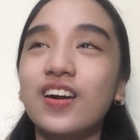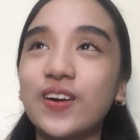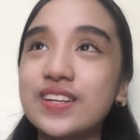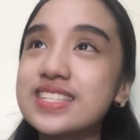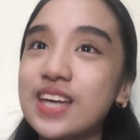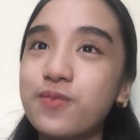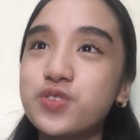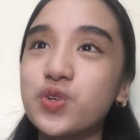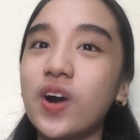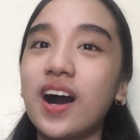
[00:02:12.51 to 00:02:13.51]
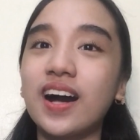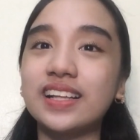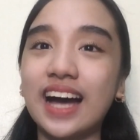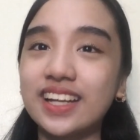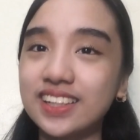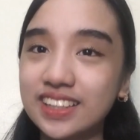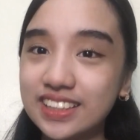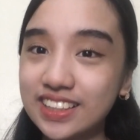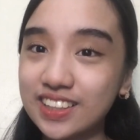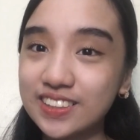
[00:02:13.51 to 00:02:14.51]
conceptual,
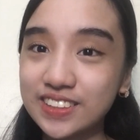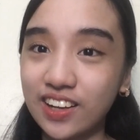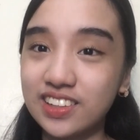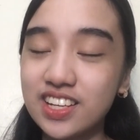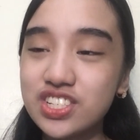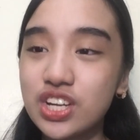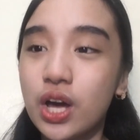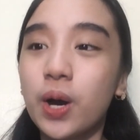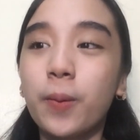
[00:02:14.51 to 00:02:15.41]
analytical knowledge,